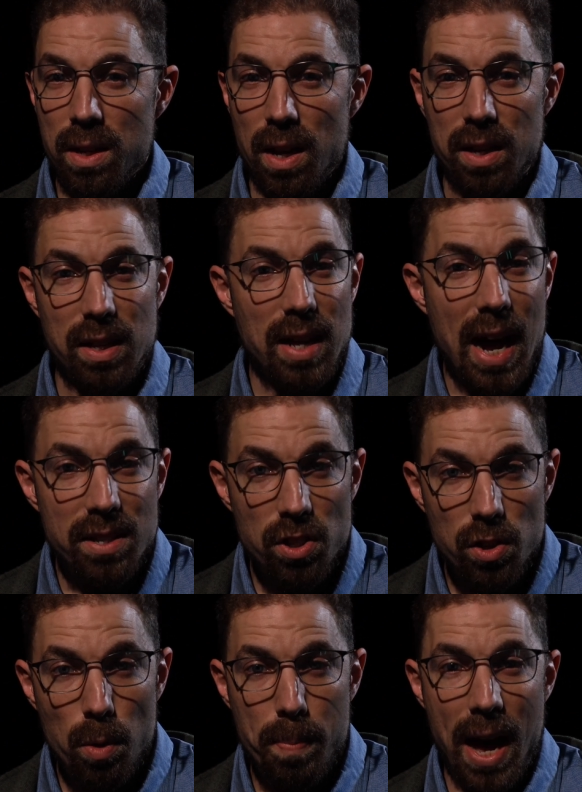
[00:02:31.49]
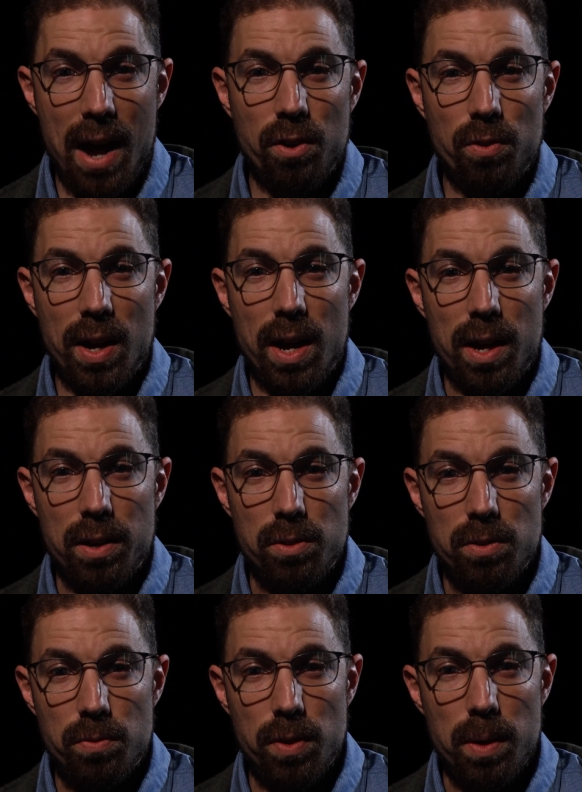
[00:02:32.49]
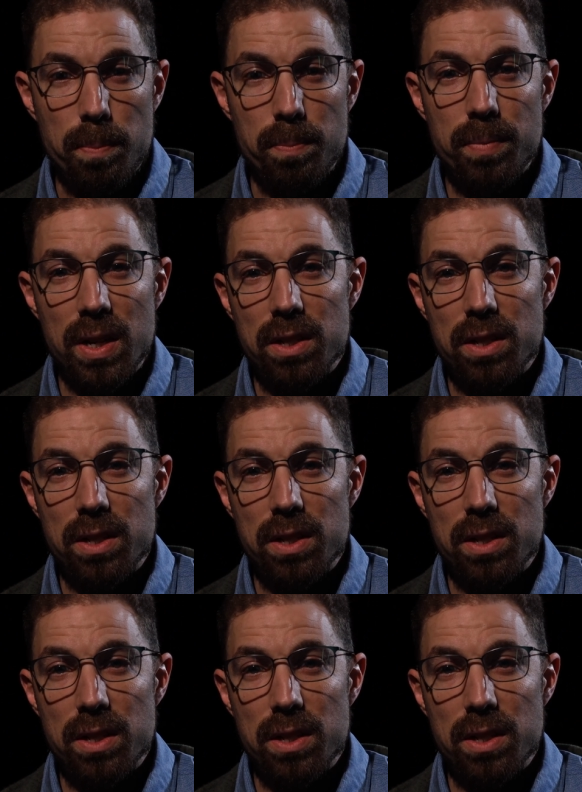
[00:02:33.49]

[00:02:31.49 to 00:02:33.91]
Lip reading: a classical background, from